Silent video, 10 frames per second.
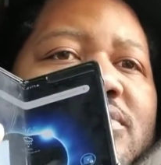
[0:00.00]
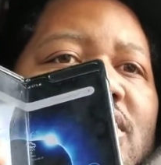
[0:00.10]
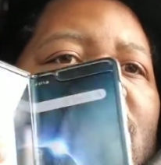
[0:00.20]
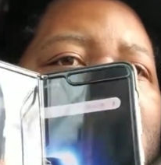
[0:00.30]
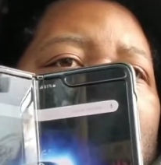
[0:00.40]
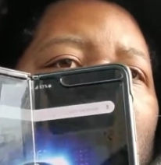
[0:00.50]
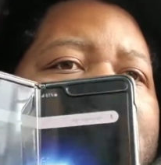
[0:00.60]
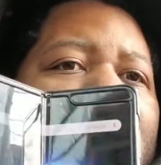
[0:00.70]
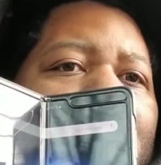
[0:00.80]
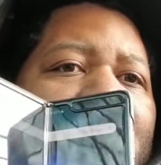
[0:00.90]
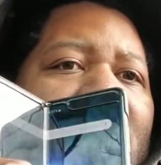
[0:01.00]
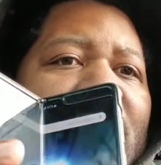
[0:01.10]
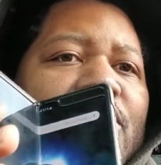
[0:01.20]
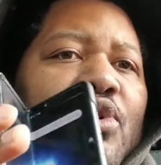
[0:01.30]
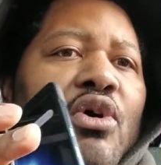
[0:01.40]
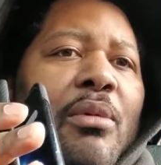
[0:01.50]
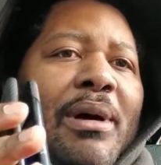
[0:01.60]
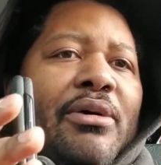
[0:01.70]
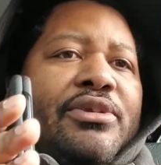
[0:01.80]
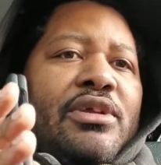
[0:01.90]
You just close it up and you go
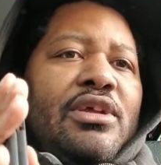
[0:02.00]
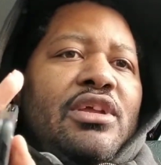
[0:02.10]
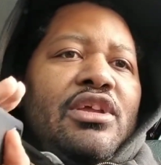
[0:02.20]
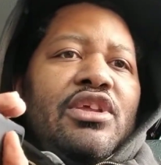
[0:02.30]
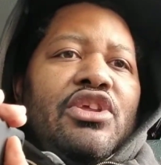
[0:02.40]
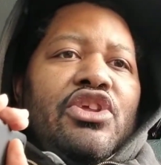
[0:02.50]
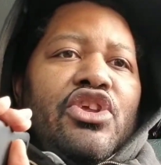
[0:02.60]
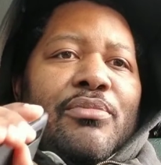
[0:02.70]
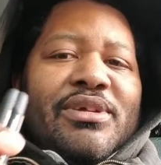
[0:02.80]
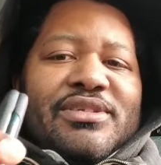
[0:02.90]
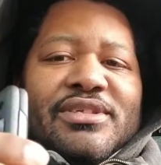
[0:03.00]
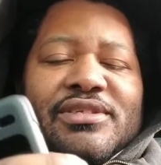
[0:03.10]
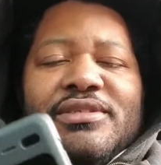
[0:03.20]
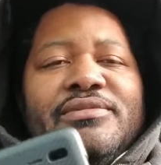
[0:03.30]
about your business.